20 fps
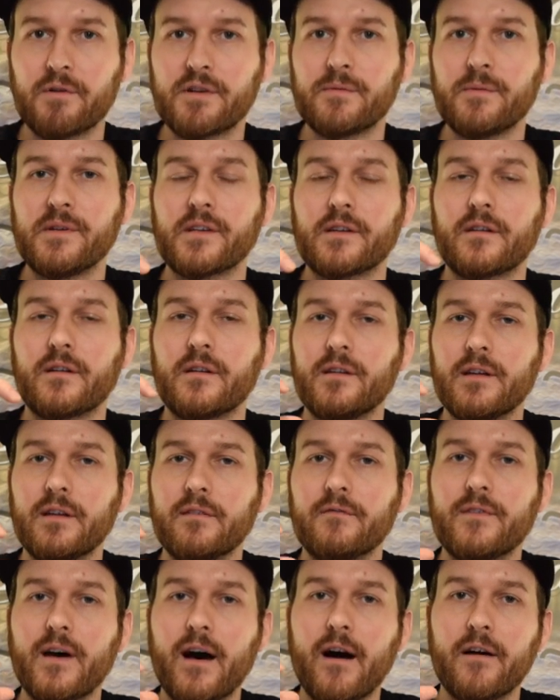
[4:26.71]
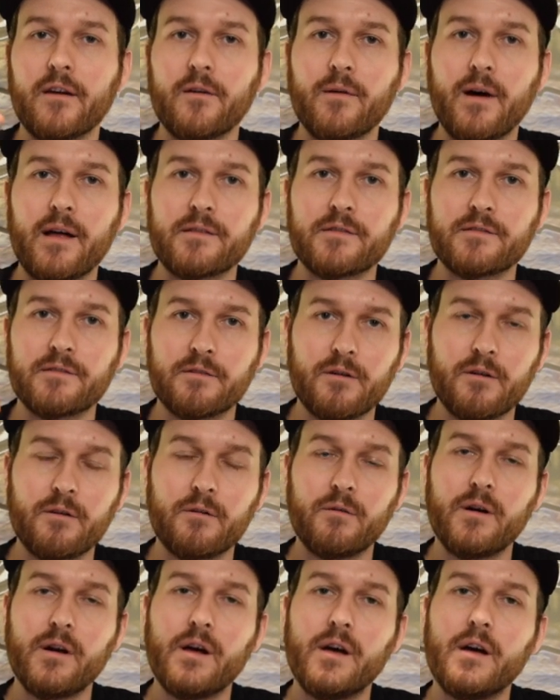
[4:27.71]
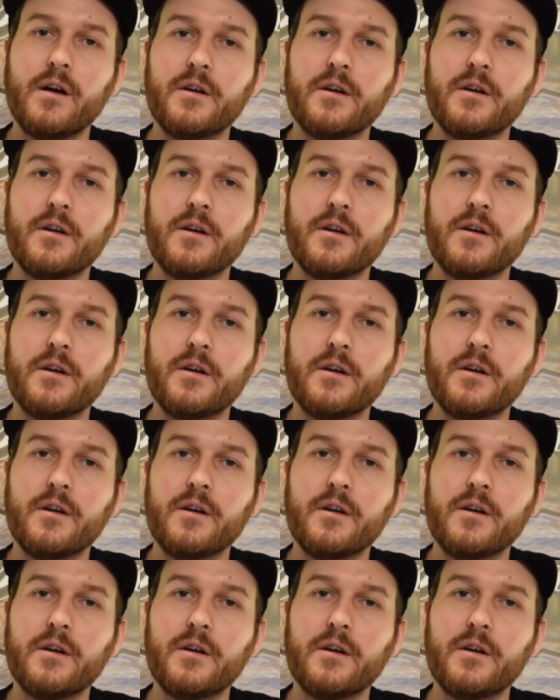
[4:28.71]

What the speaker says: which means I'm gonna leave value at zero.